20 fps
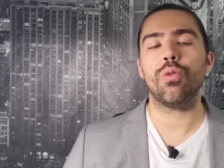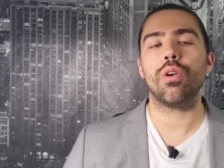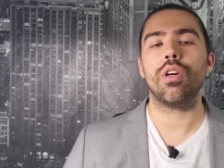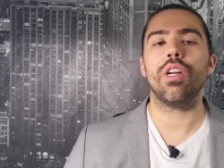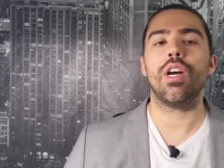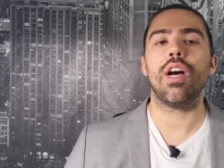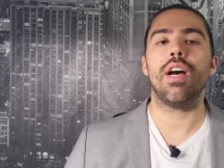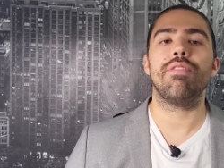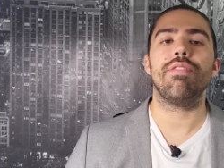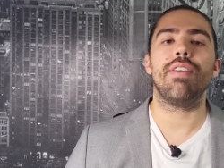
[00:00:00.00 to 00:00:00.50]
are
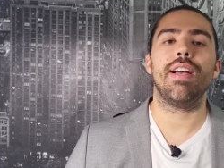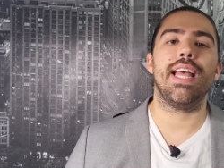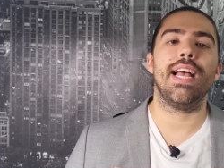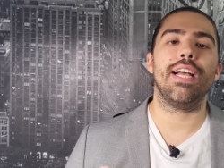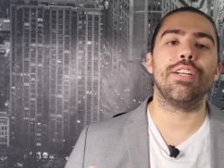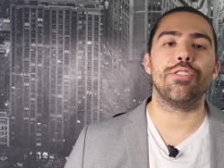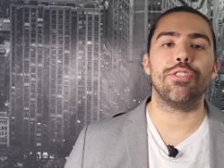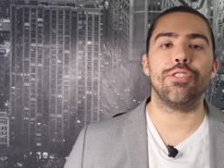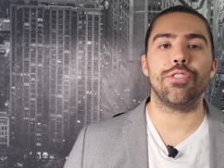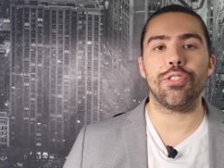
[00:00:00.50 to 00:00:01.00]
not
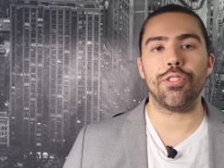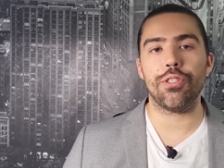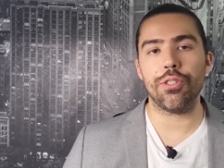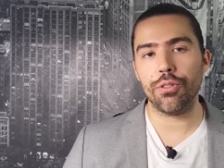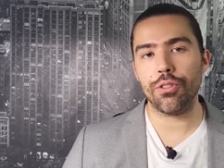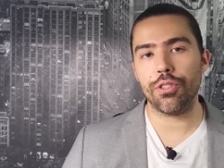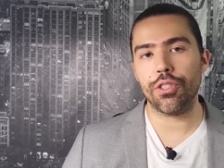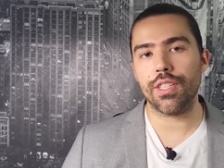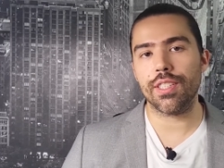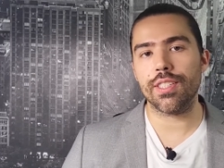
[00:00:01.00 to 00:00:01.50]
financial
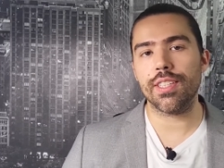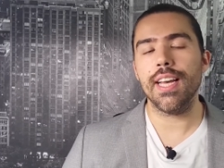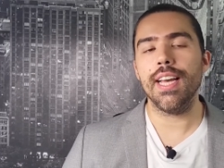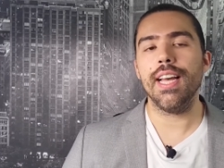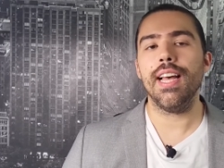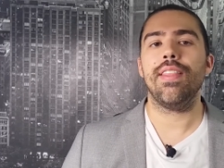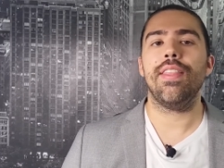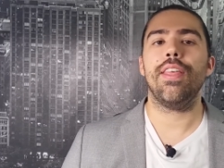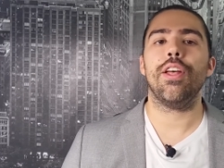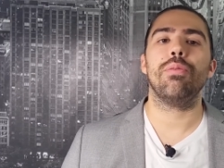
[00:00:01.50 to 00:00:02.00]
institutions
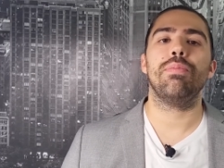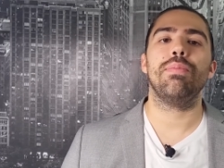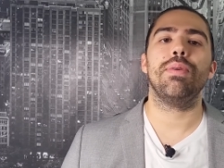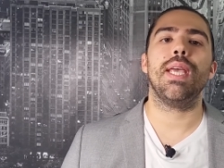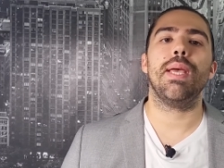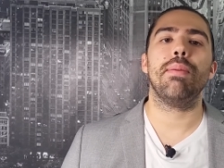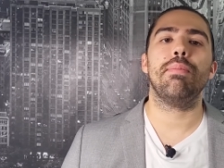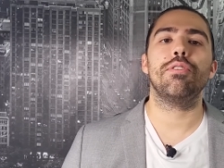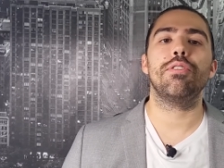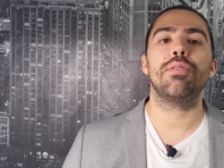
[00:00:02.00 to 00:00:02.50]
that'll be
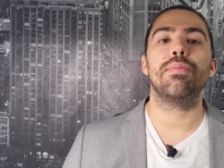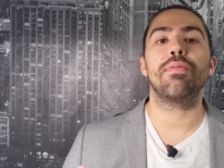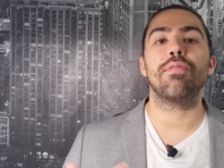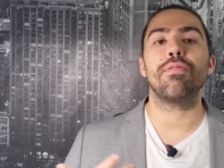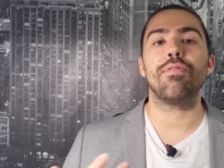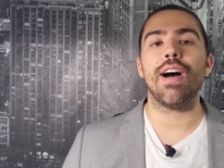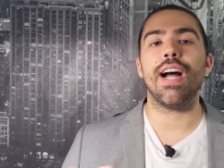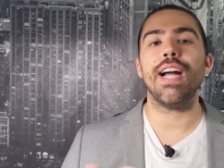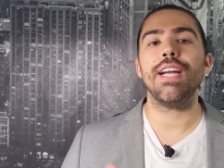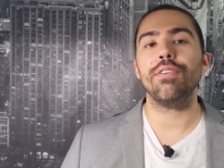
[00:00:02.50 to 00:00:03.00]
able to
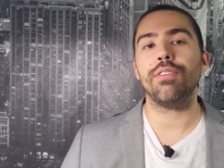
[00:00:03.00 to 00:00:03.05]
provide you